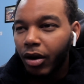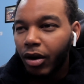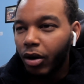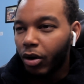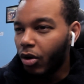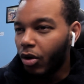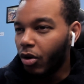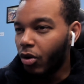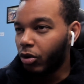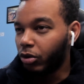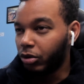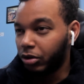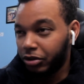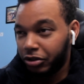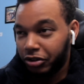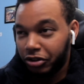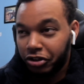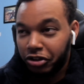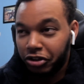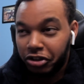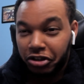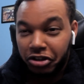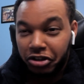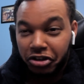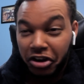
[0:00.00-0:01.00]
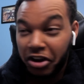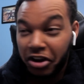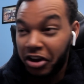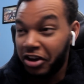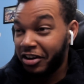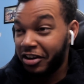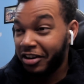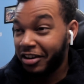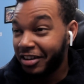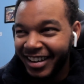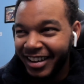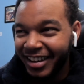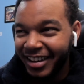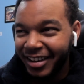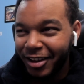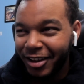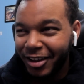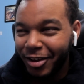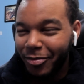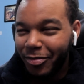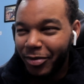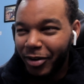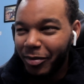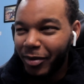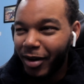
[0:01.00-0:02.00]
Holy shit!
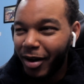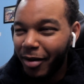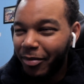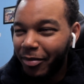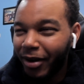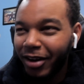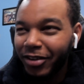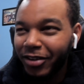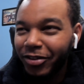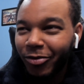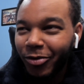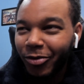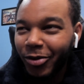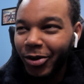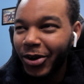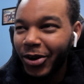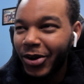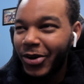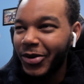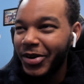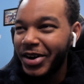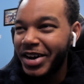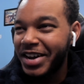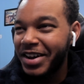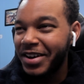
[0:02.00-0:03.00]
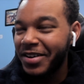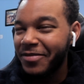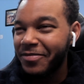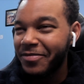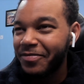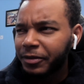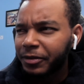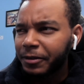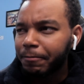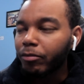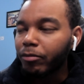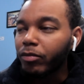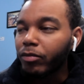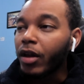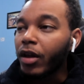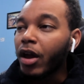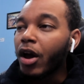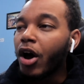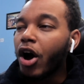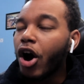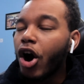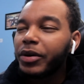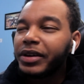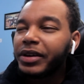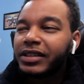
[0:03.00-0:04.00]
He put him on pause real quick.
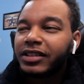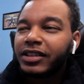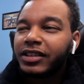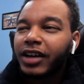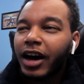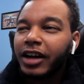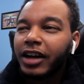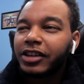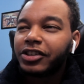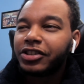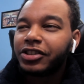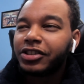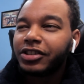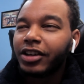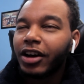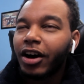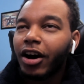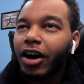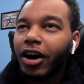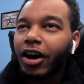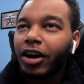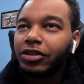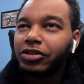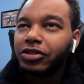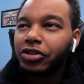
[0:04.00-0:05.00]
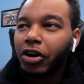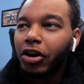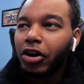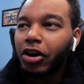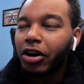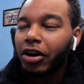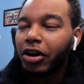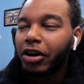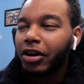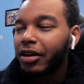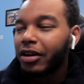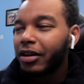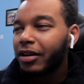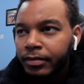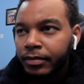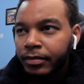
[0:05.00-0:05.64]
Oh, he's touched. Duh.